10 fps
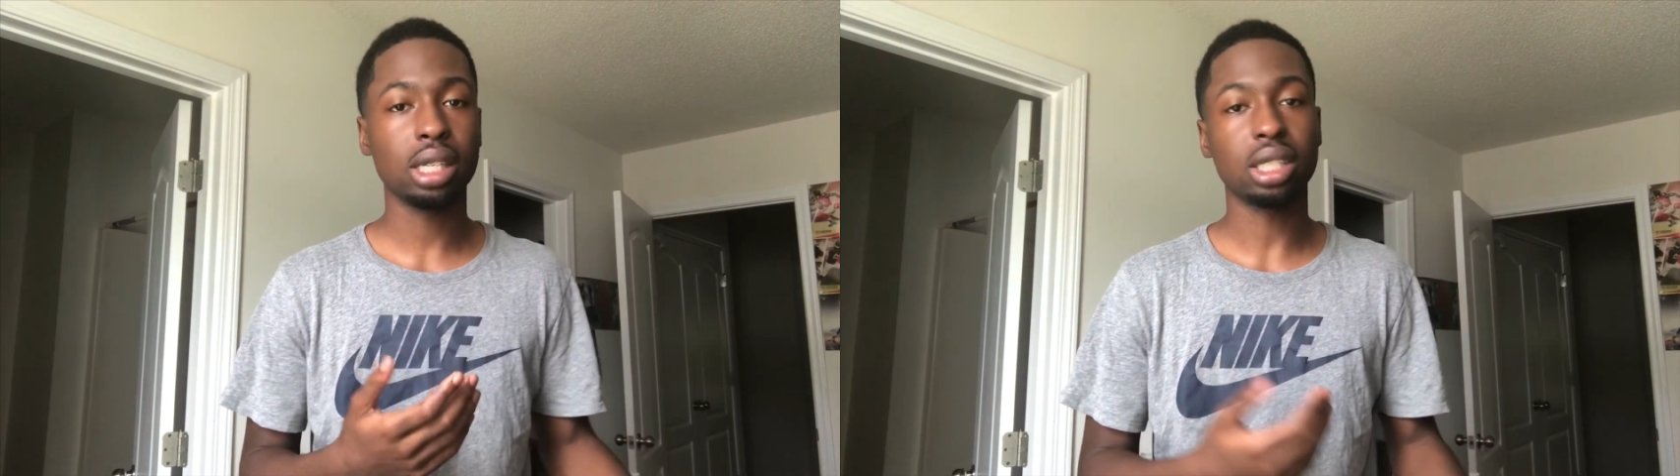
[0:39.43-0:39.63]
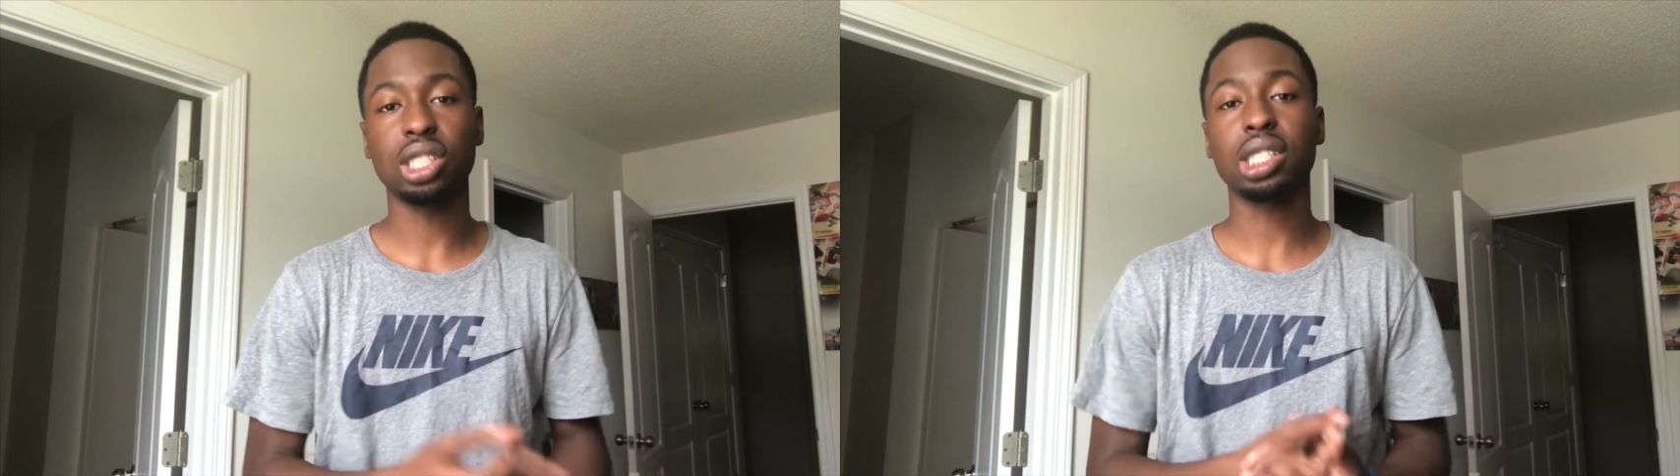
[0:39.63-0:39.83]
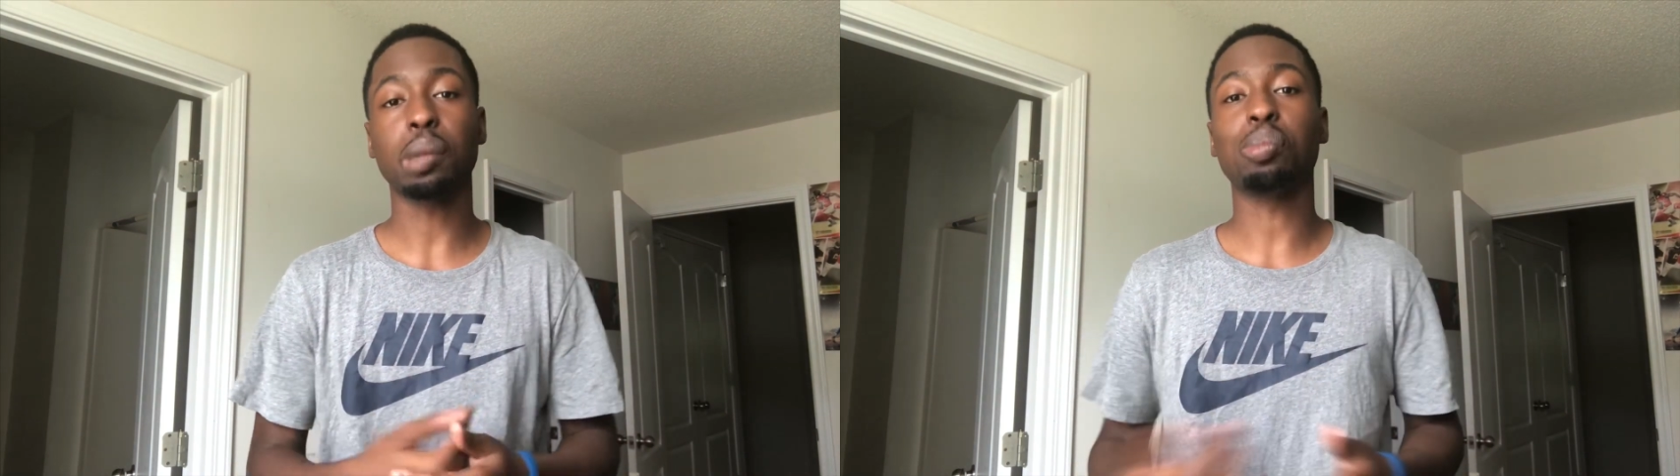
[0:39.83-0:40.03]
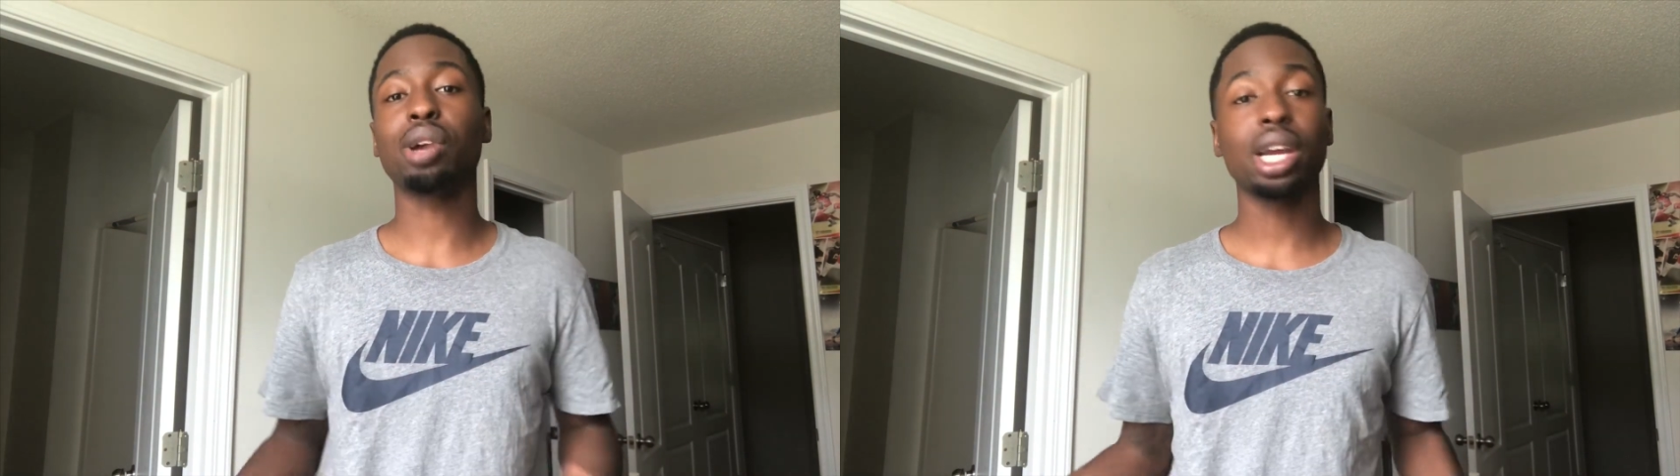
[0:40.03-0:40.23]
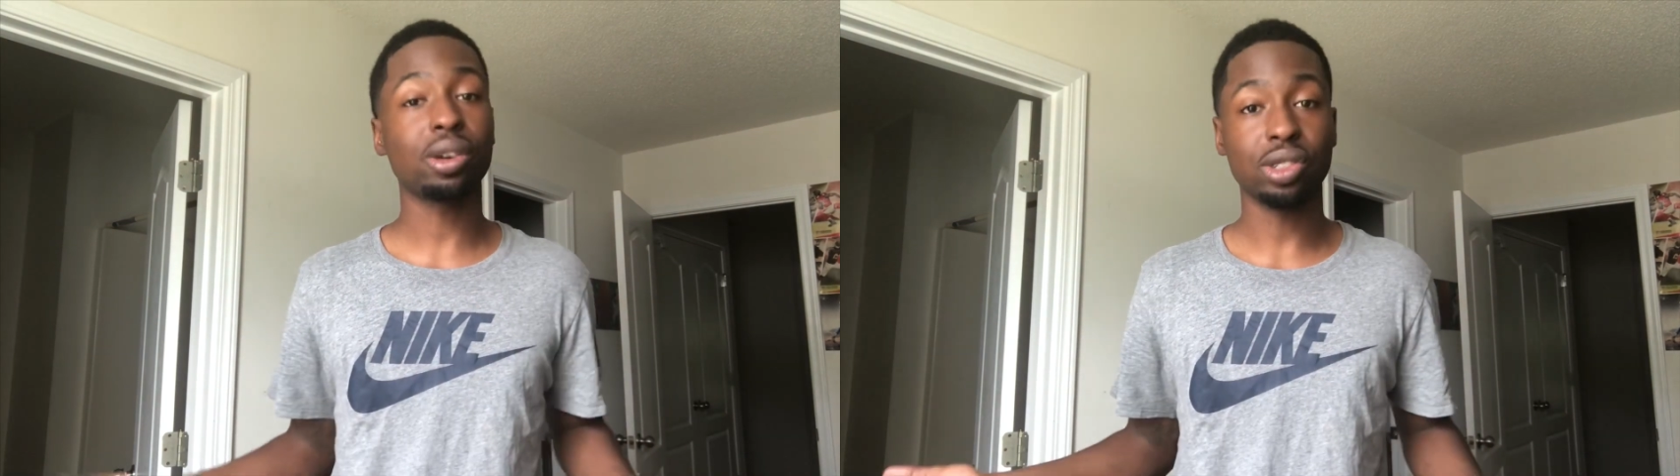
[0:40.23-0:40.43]
It's just a
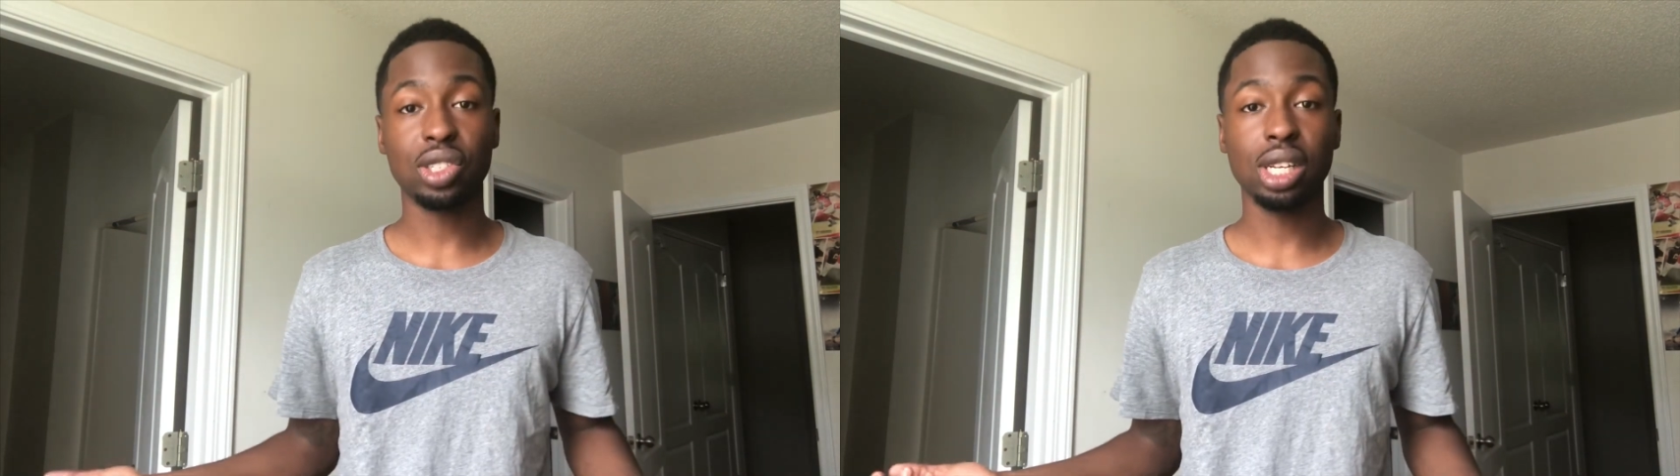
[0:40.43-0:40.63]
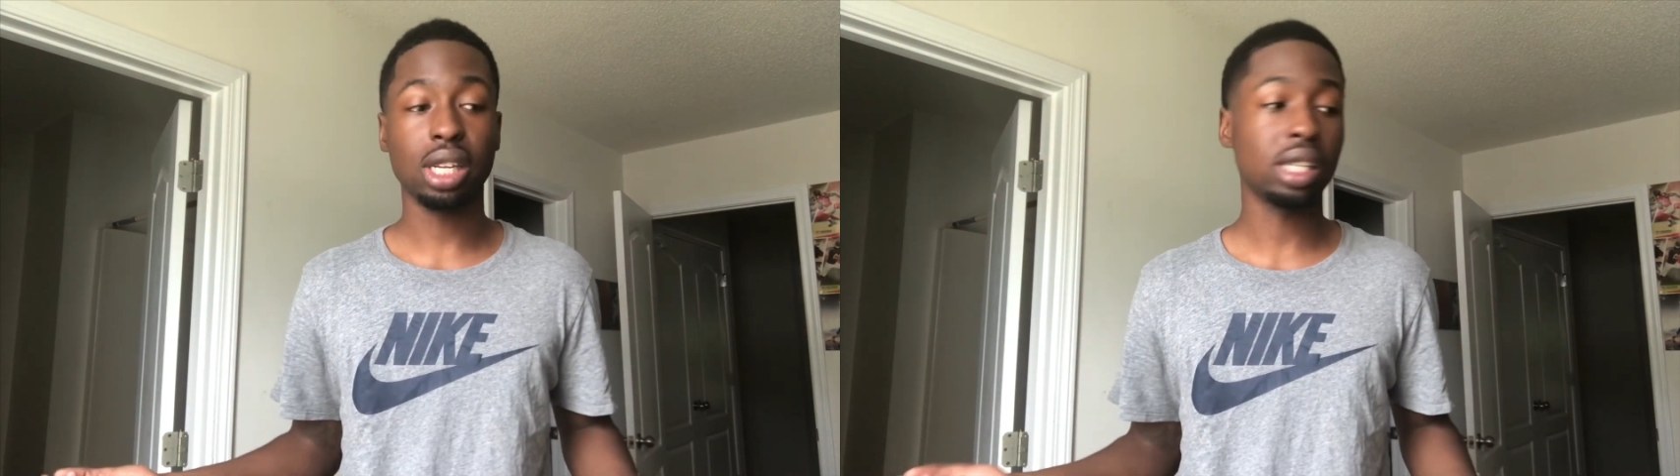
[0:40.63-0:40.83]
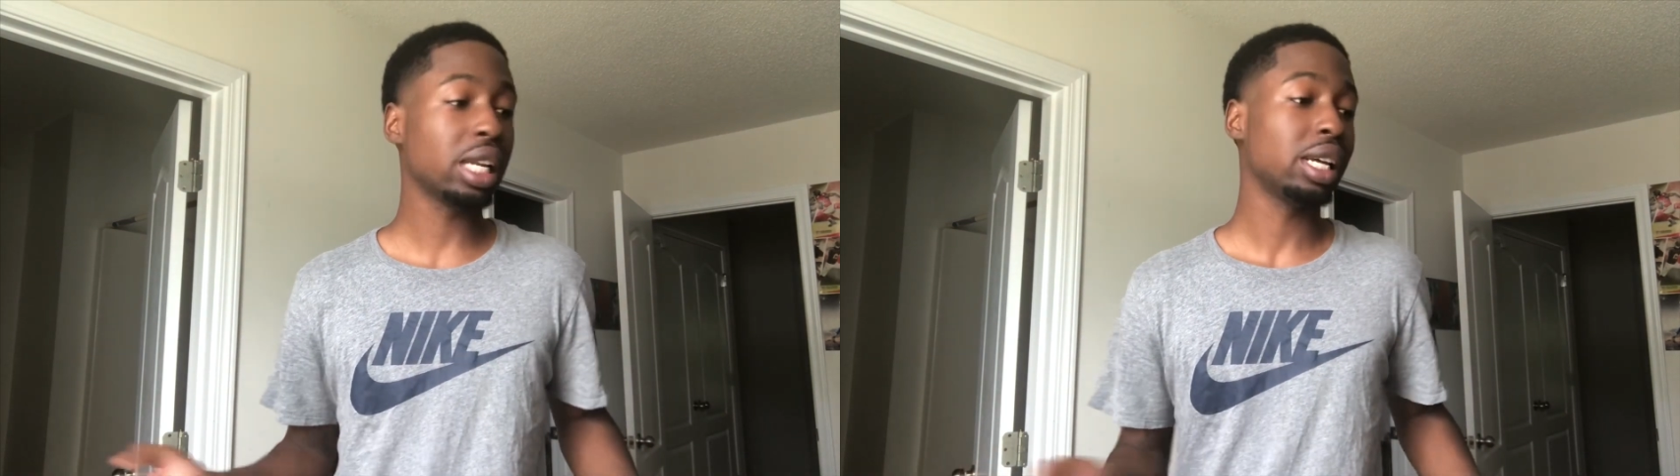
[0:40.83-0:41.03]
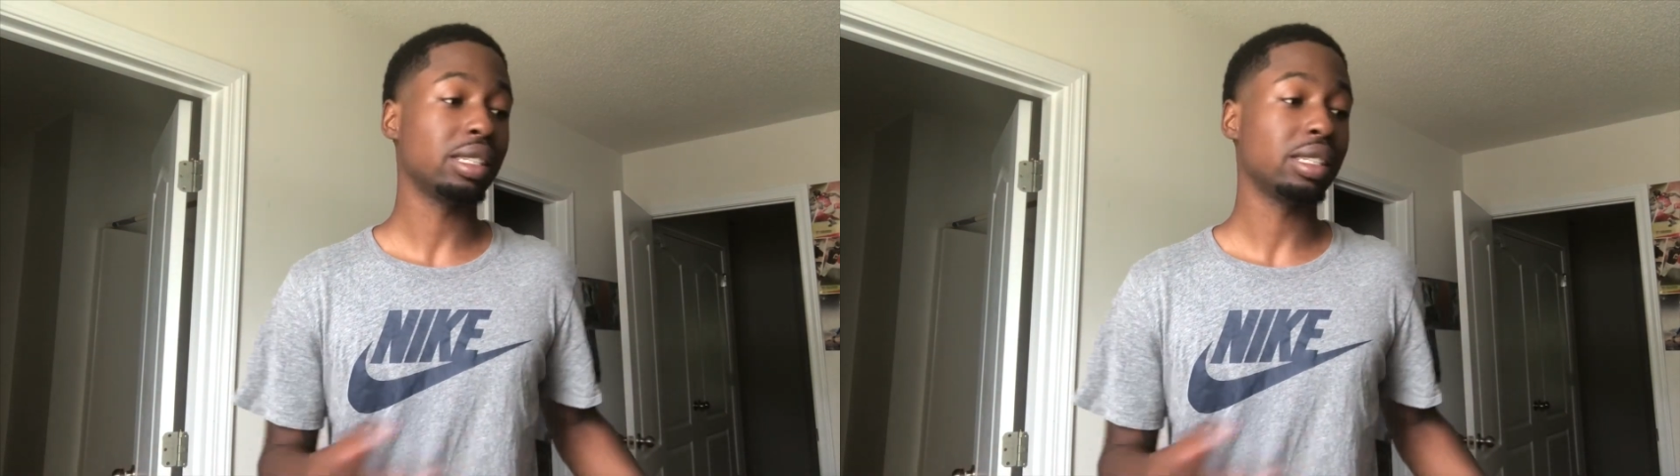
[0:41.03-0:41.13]
prank on Sydney